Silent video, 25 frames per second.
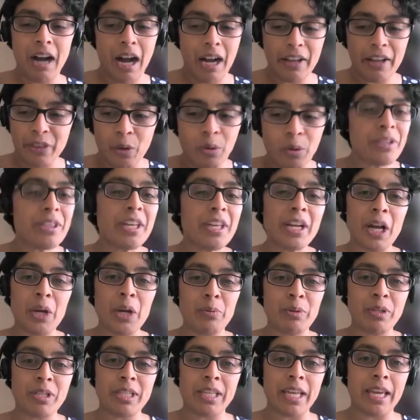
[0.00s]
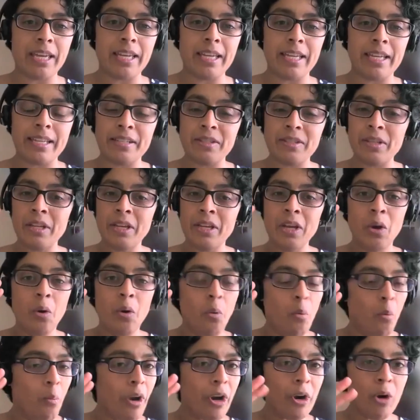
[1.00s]
the only thing I would say is
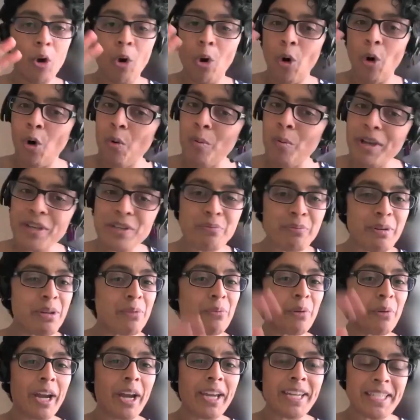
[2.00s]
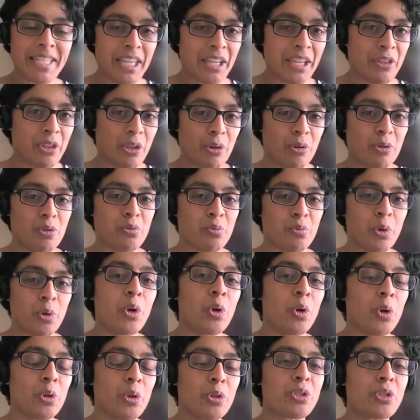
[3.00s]
we're always rewriting those
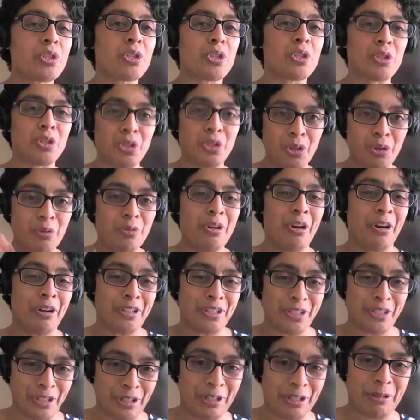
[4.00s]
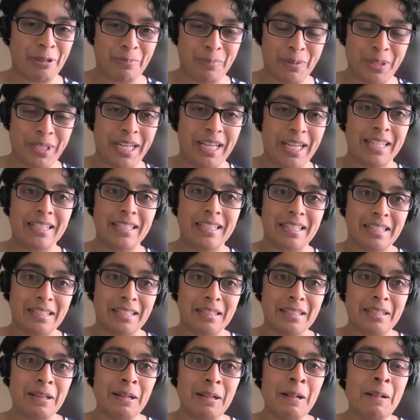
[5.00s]
rules to suit our
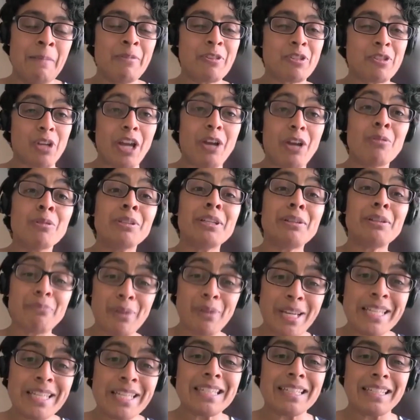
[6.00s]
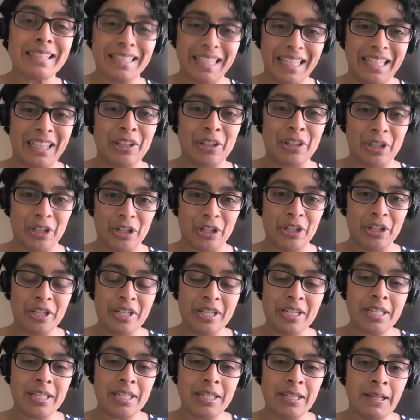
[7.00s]
circumstances. So I only recently
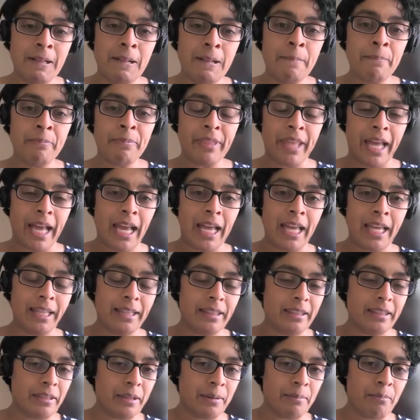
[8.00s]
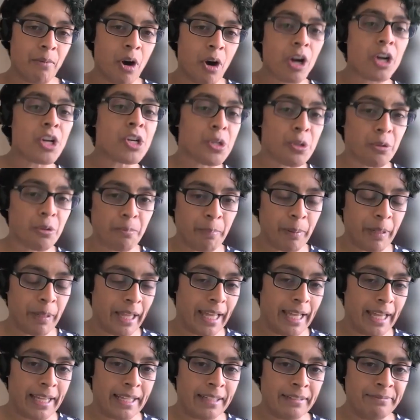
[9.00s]
learned that the Marshall
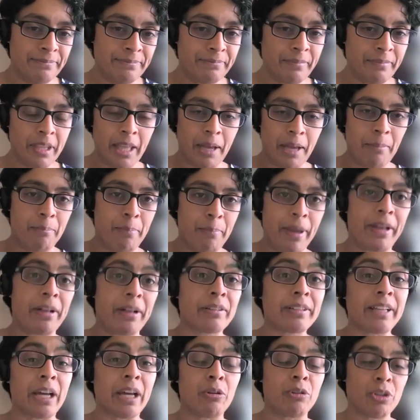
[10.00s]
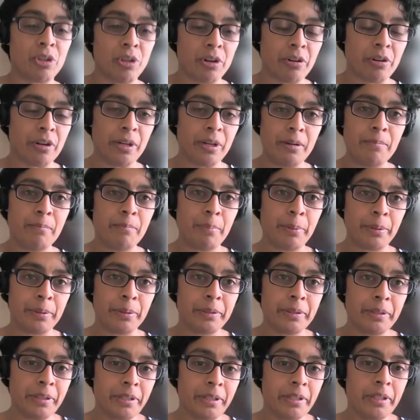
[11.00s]
Plan that bailed out Europe
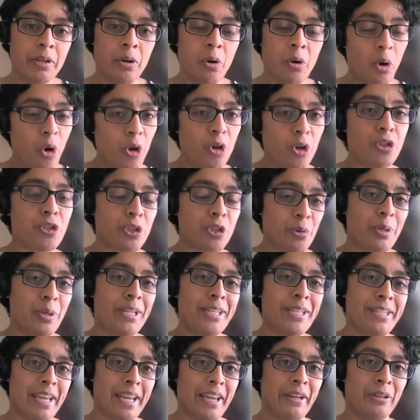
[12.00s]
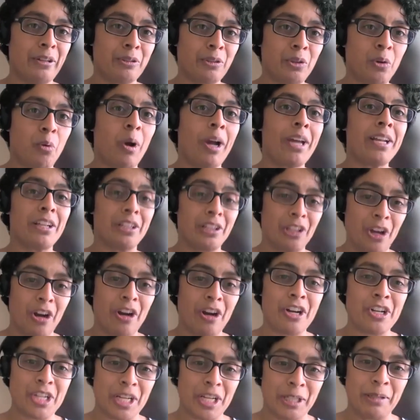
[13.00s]
also entailed quite a
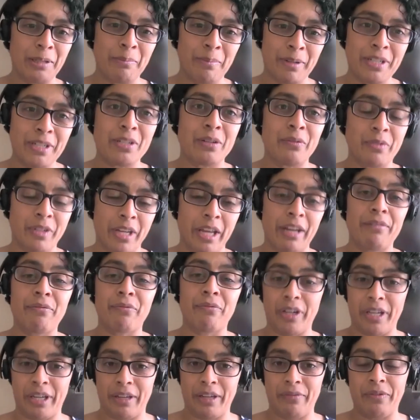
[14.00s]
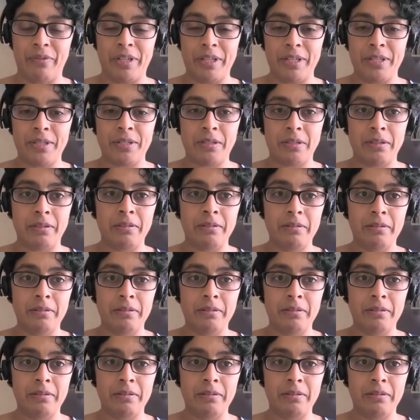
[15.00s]
large element of debt forgiveness.